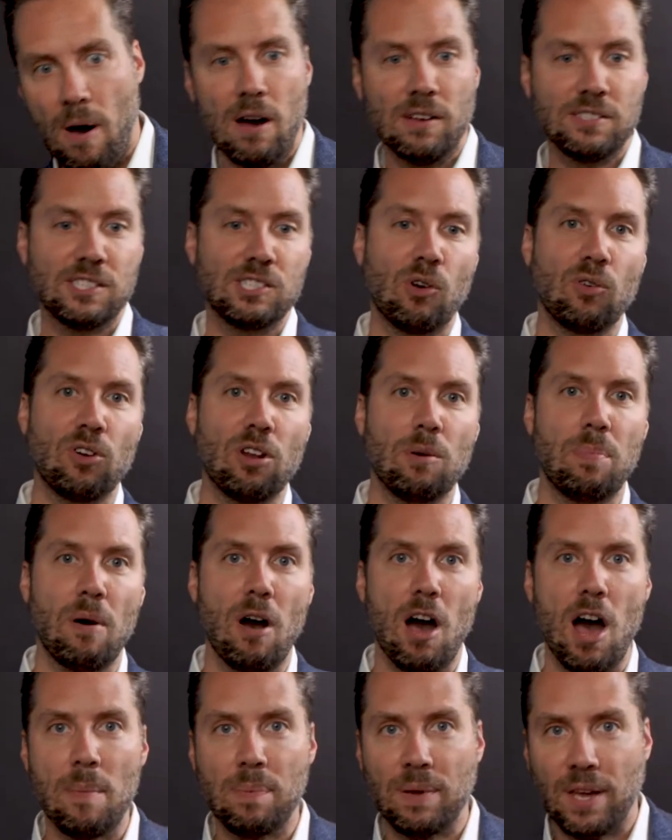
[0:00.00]
soda
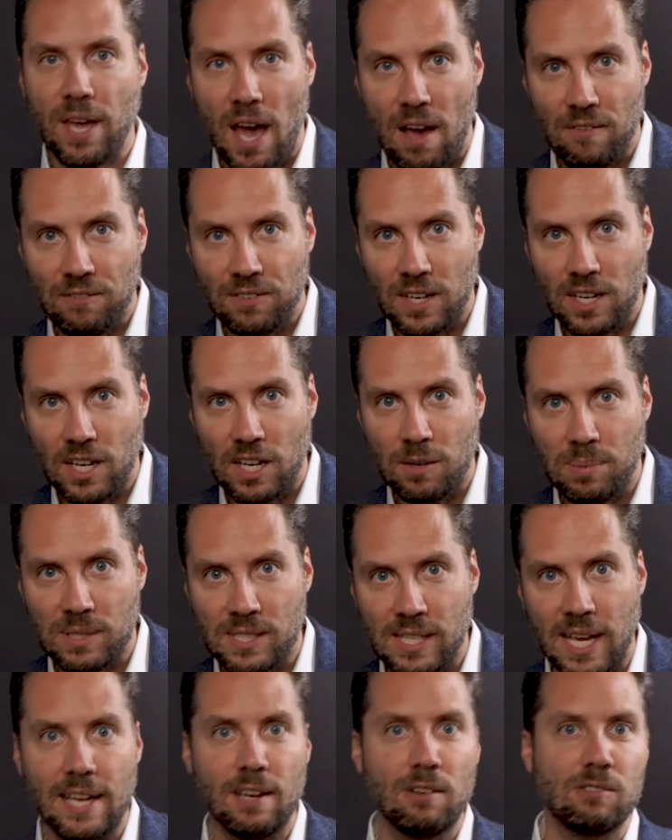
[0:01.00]
pop, caffeinated
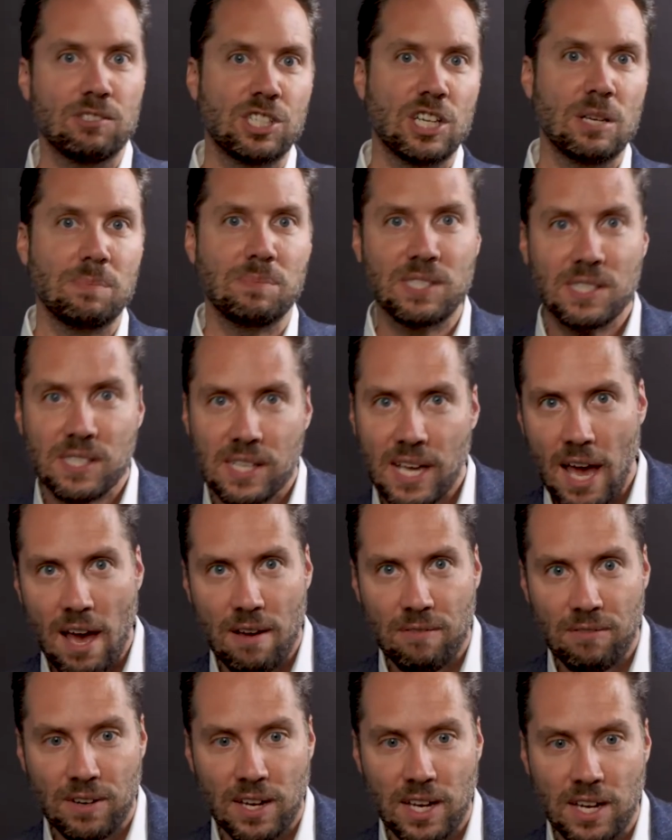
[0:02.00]
potato chips, and
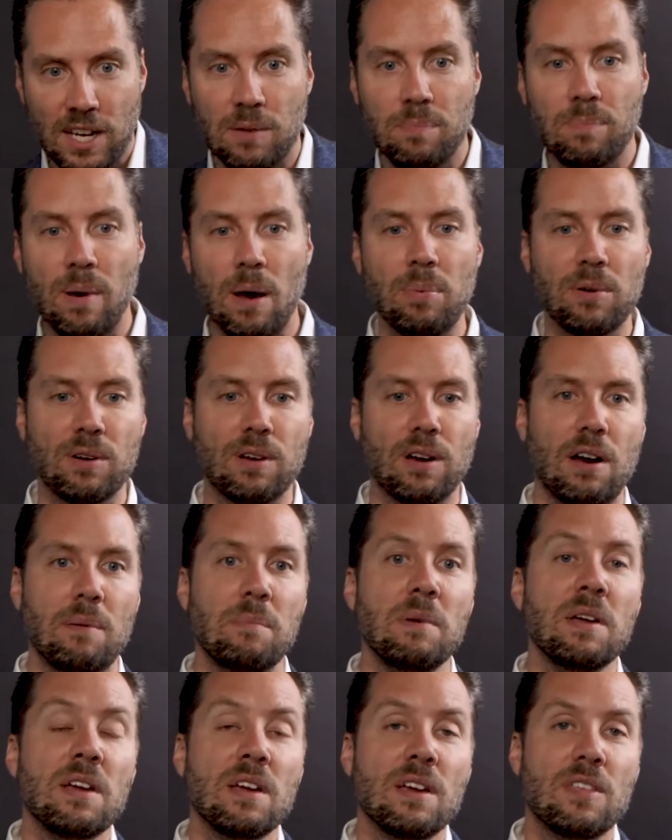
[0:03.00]
caffeinated bubble gum,
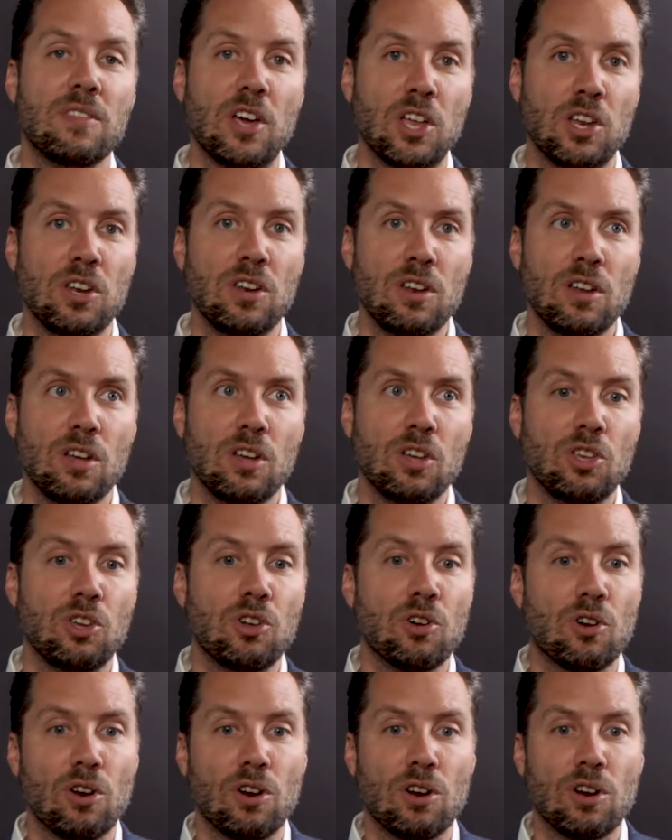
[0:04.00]
then
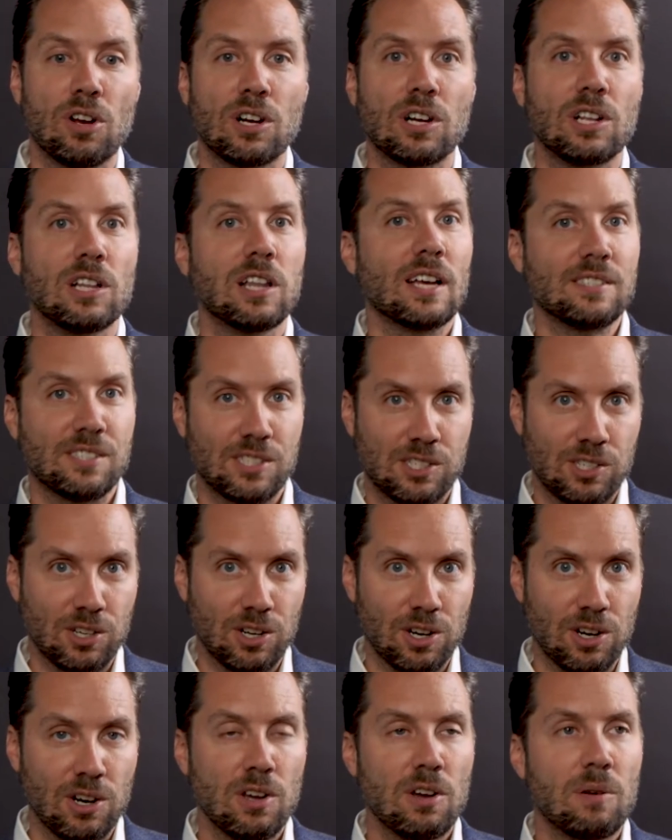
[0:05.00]
your
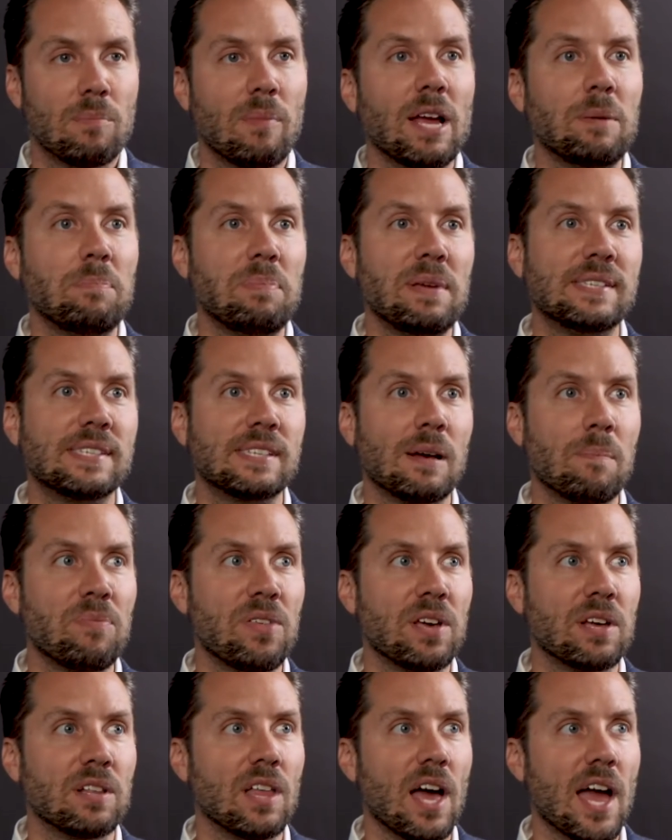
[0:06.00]
cluster might be
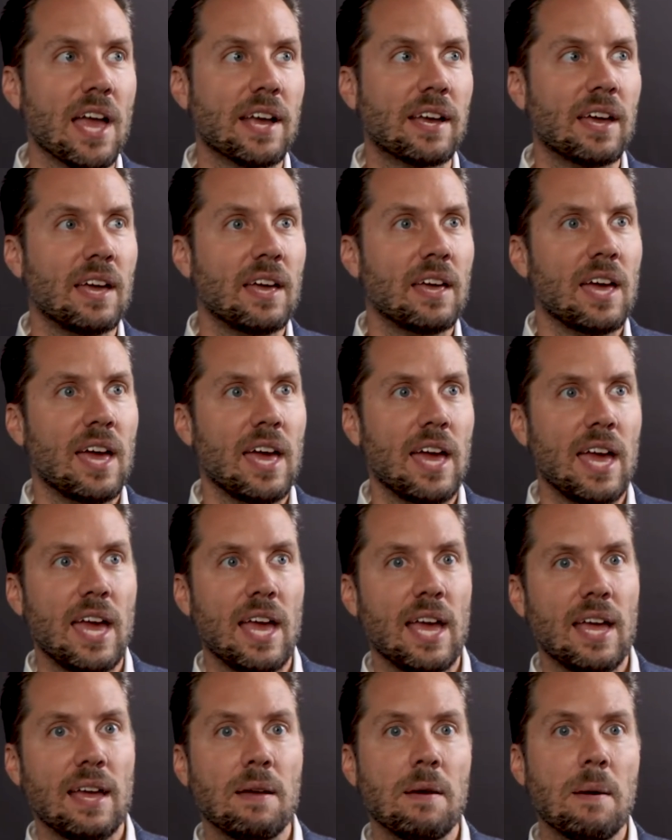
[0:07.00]
something like,
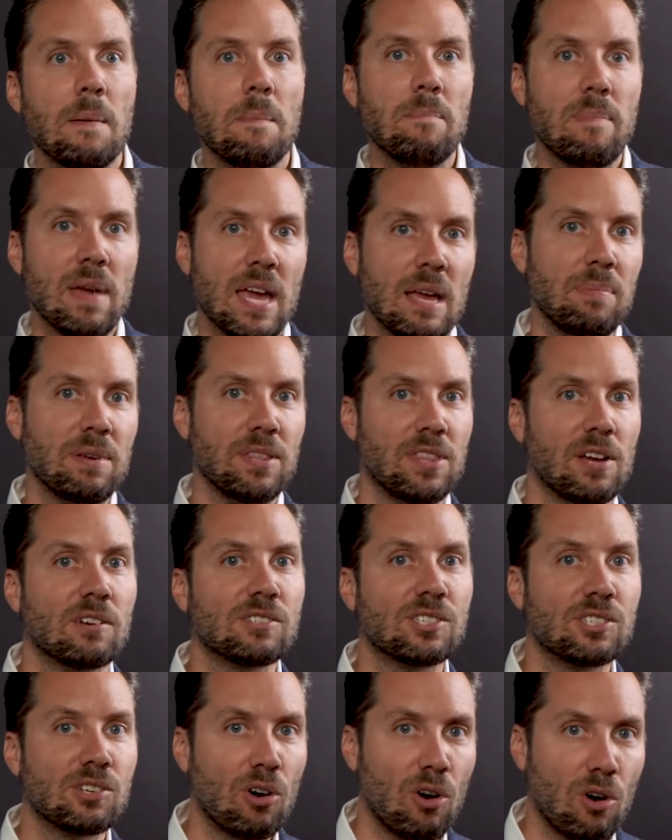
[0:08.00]
hey, maybe
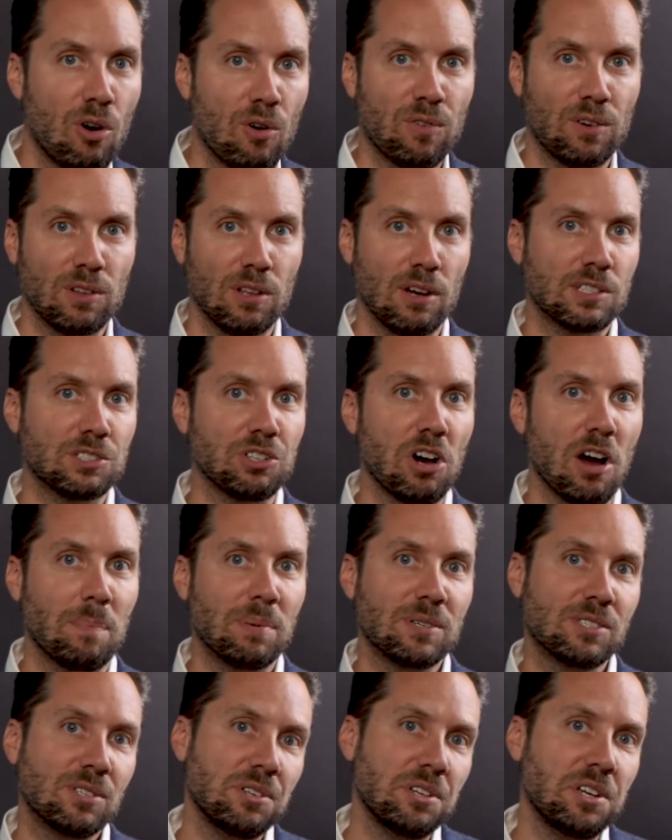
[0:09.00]
there's an overlooked
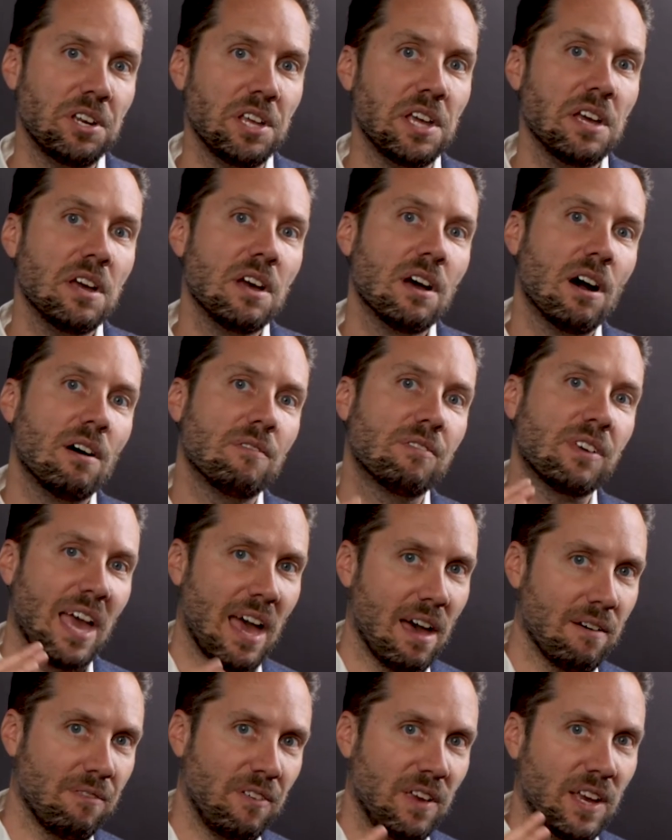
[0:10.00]
opportunity of
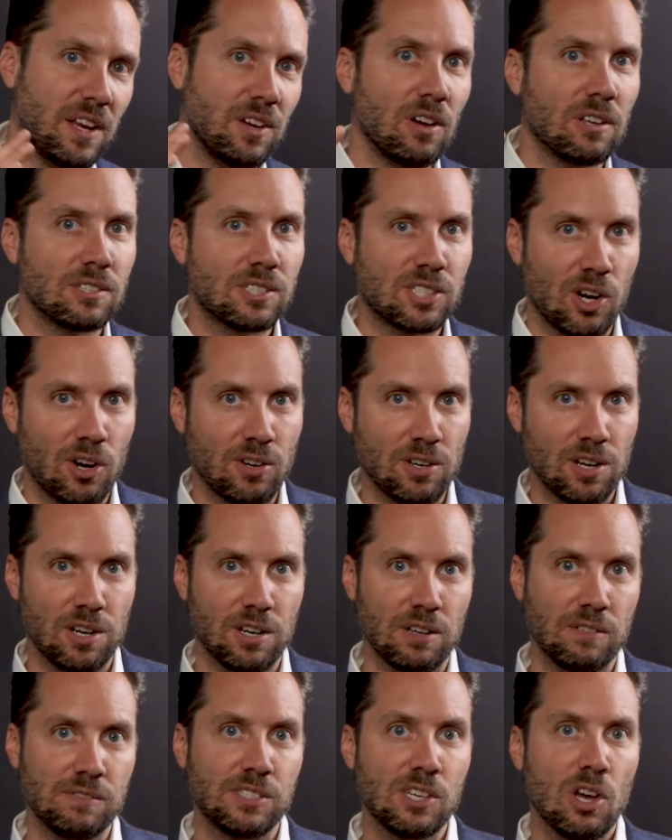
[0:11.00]
caffeine
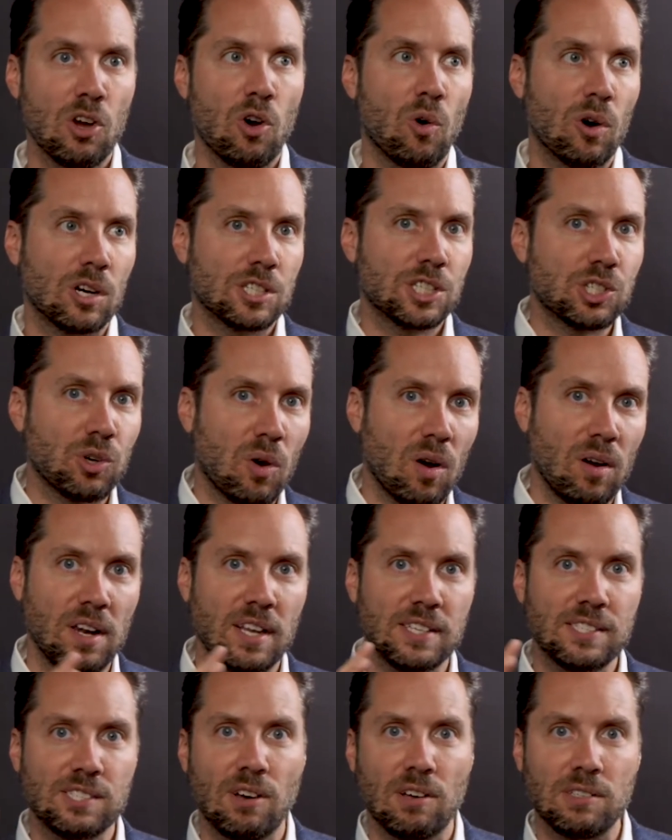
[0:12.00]
alternatives, or
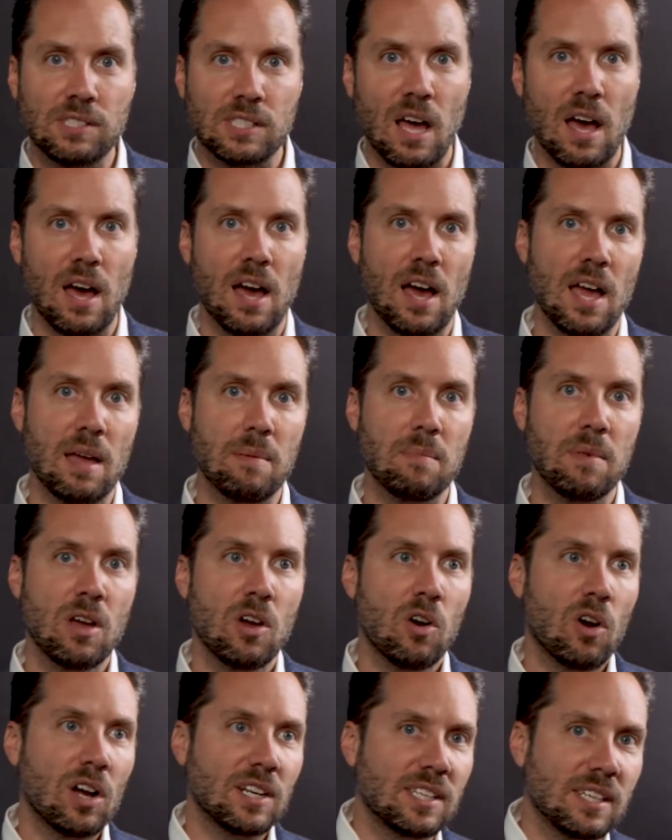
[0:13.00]
shortness on time,
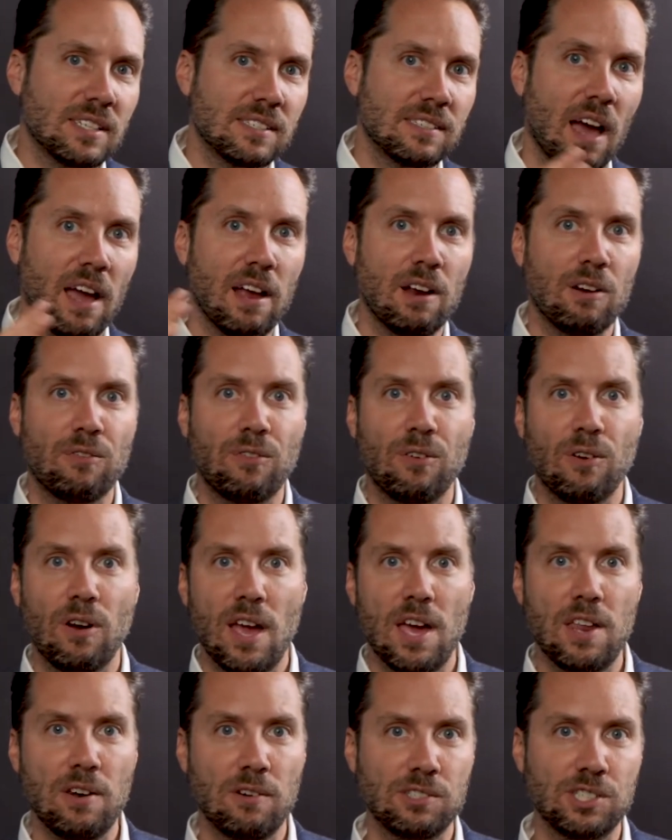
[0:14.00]
a desire for
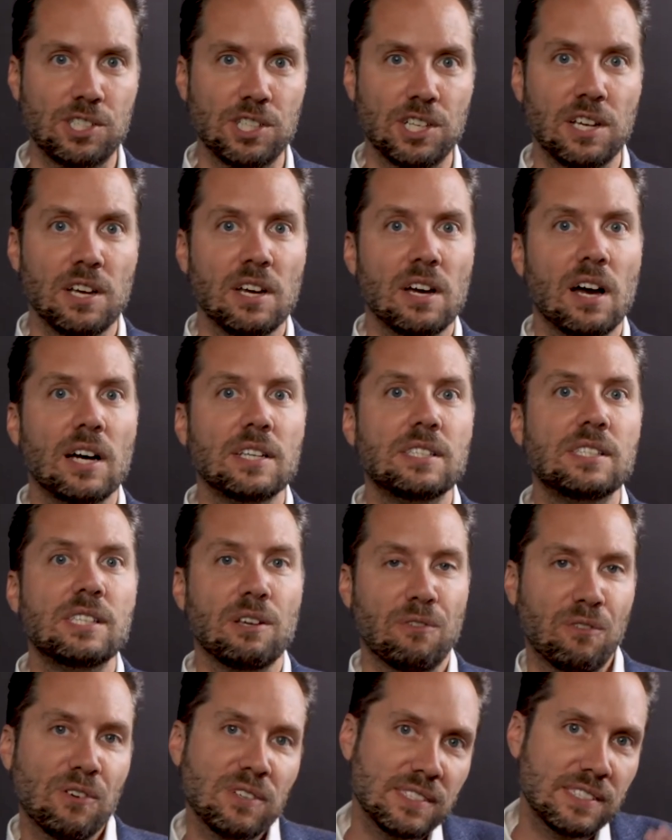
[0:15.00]
energy, a
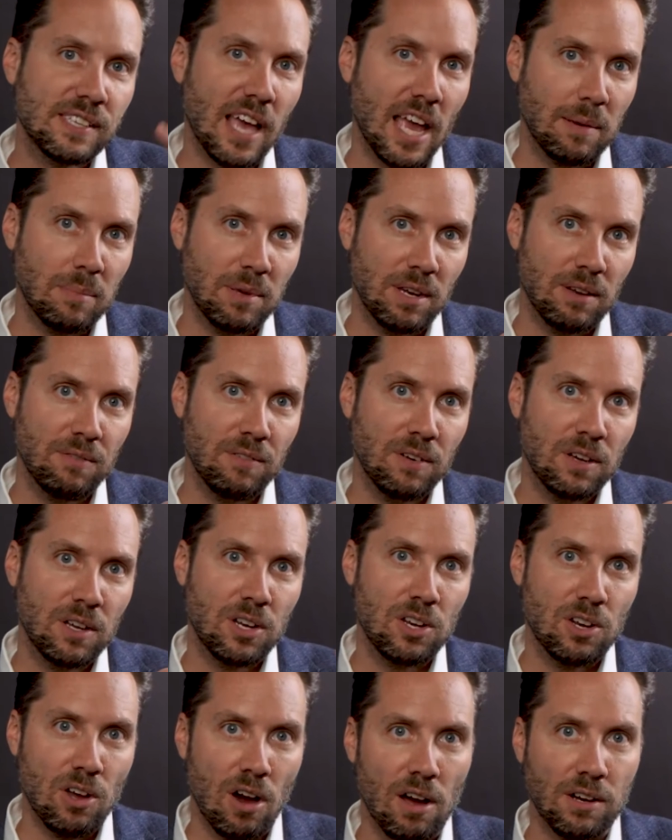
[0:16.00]
different segment of
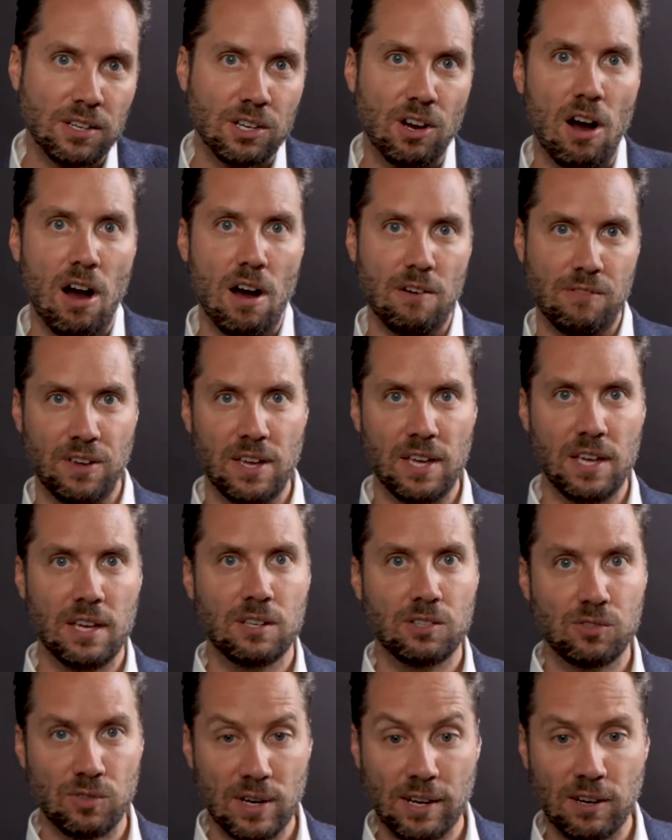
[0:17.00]
non-coffee
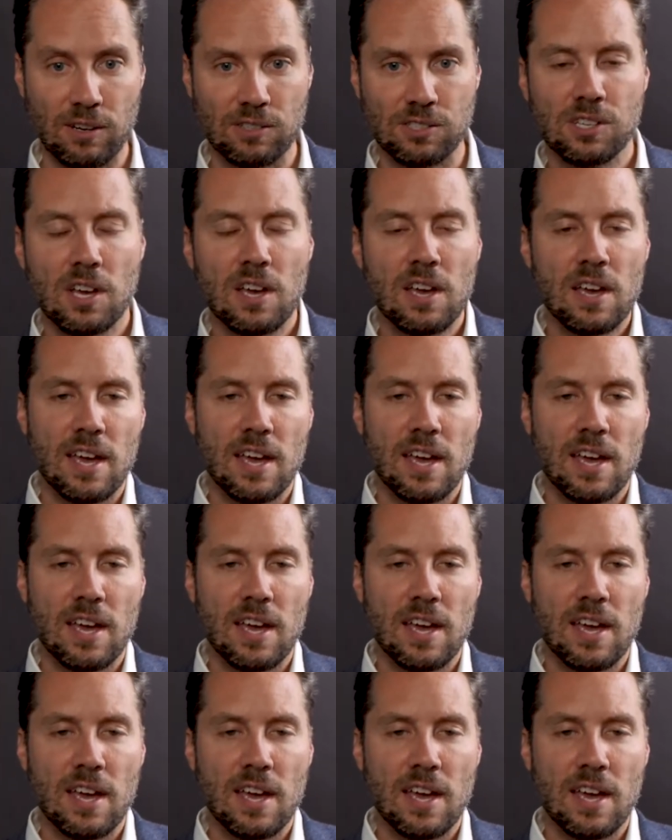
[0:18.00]
drinkers.